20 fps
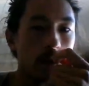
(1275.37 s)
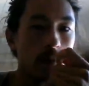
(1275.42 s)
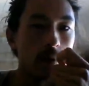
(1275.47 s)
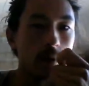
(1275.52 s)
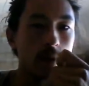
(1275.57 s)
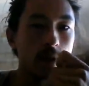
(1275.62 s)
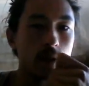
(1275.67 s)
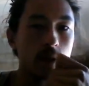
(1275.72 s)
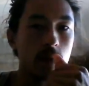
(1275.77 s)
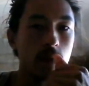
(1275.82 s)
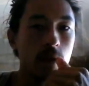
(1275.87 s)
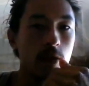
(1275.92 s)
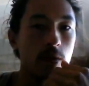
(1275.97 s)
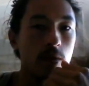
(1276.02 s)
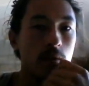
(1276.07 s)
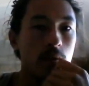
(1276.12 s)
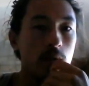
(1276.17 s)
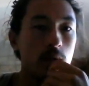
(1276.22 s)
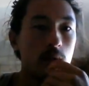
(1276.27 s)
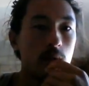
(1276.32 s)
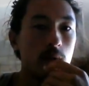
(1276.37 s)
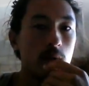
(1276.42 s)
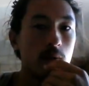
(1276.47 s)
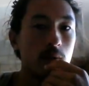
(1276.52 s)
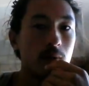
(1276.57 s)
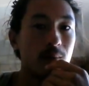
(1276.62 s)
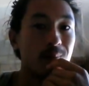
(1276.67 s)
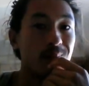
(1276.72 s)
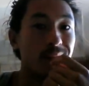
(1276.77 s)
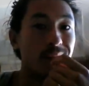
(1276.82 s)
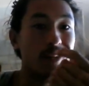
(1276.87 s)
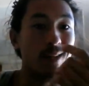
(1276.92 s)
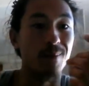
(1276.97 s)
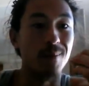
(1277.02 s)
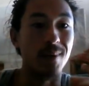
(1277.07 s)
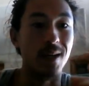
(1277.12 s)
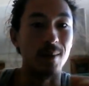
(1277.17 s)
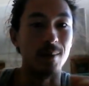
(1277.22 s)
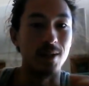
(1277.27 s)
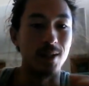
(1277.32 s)
So, but
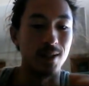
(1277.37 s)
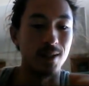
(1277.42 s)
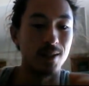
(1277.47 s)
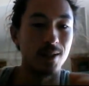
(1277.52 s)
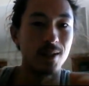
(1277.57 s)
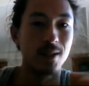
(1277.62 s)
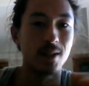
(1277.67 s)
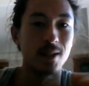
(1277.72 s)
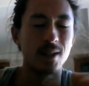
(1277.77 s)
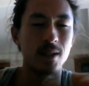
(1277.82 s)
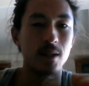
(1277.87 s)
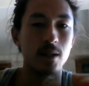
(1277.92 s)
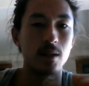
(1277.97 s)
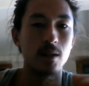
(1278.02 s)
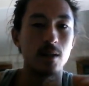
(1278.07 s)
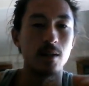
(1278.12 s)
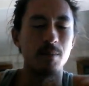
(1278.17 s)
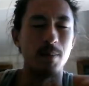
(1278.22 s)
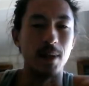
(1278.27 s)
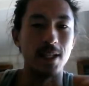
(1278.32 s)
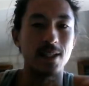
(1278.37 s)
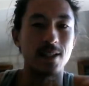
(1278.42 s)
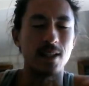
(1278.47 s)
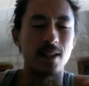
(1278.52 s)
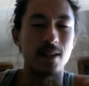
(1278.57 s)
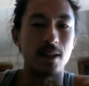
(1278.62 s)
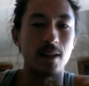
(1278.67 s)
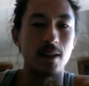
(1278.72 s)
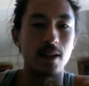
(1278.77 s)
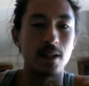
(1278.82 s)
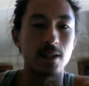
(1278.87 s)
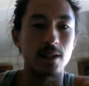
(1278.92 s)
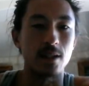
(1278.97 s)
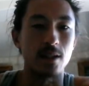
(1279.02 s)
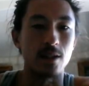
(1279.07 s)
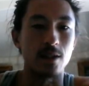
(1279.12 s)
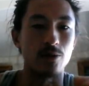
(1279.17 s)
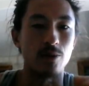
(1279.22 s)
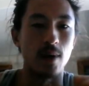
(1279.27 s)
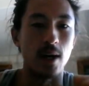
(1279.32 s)
maybe based on the things in
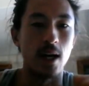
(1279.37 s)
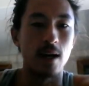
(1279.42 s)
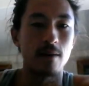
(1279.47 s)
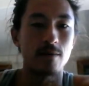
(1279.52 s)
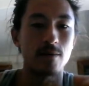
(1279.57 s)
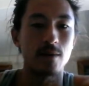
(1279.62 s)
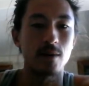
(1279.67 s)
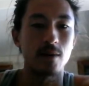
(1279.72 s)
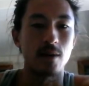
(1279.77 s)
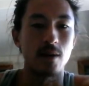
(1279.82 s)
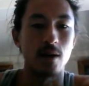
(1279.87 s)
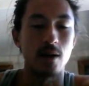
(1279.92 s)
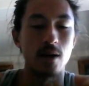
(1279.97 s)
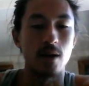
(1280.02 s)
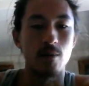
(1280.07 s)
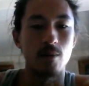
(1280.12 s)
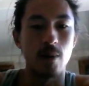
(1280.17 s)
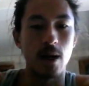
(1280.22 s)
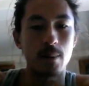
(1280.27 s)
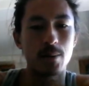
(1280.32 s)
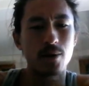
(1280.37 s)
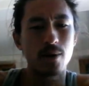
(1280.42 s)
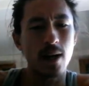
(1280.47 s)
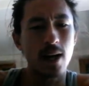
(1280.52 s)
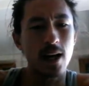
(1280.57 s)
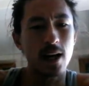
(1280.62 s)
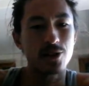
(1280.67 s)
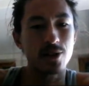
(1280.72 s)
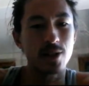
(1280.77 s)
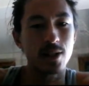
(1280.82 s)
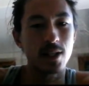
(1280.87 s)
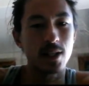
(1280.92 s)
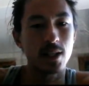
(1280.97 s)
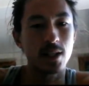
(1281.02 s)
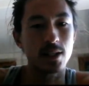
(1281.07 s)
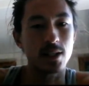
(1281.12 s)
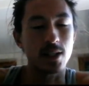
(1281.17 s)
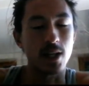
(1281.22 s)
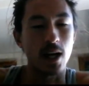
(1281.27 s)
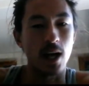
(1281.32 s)
the draft, Raptor
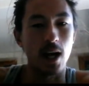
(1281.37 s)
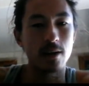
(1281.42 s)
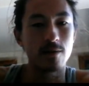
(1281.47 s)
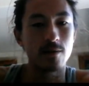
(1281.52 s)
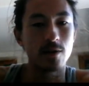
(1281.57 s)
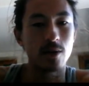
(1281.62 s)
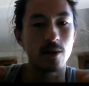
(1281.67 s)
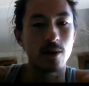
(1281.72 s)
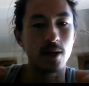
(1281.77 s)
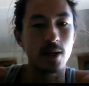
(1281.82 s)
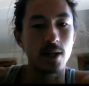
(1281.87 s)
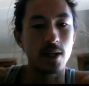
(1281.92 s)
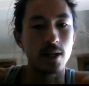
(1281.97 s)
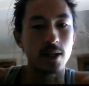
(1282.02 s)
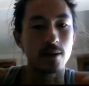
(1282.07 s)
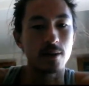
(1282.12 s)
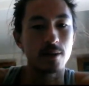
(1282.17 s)
Hatchling's kind of annoying.